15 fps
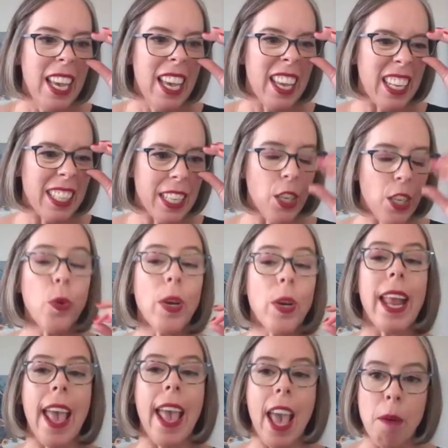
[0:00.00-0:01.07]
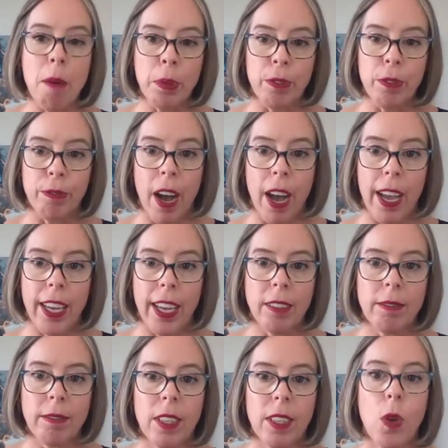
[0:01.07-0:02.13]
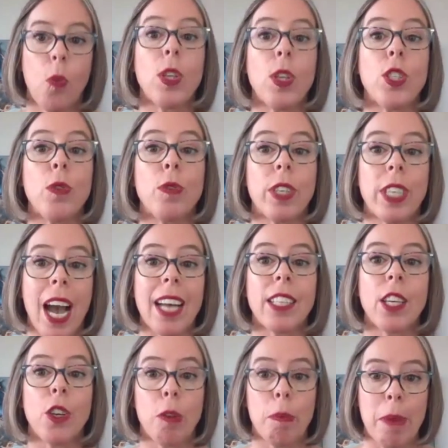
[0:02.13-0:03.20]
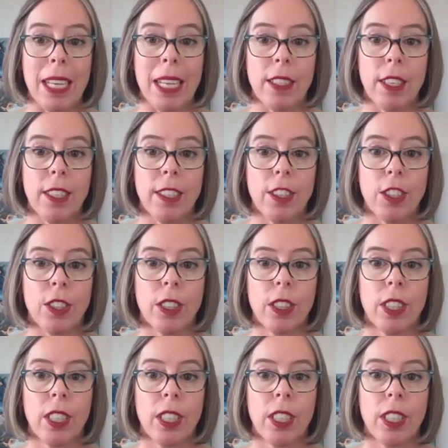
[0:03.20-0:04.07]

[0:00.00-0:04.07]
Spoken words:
And I said, you can amplify once you've got your message.